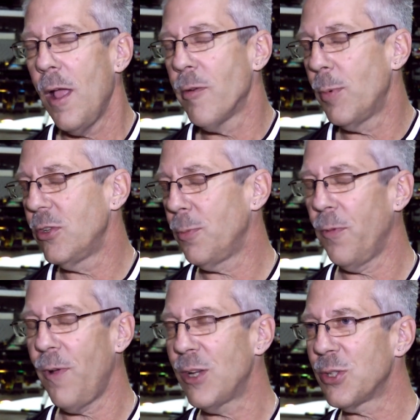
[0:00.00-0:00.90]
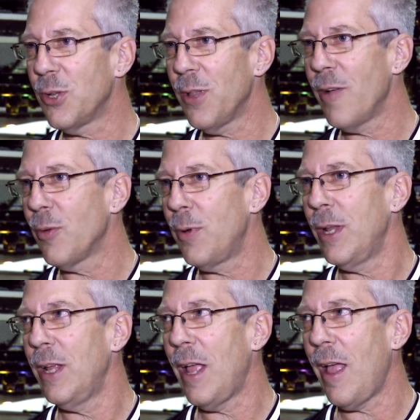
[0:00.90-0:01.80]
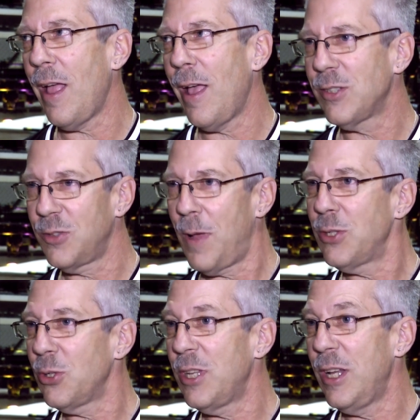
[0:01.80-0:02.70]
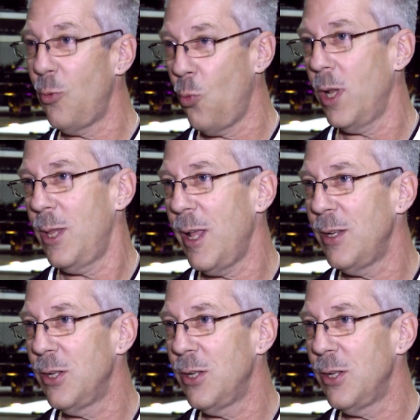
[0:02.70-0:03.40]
Everybody's a professional. Everybody has a specialty in what they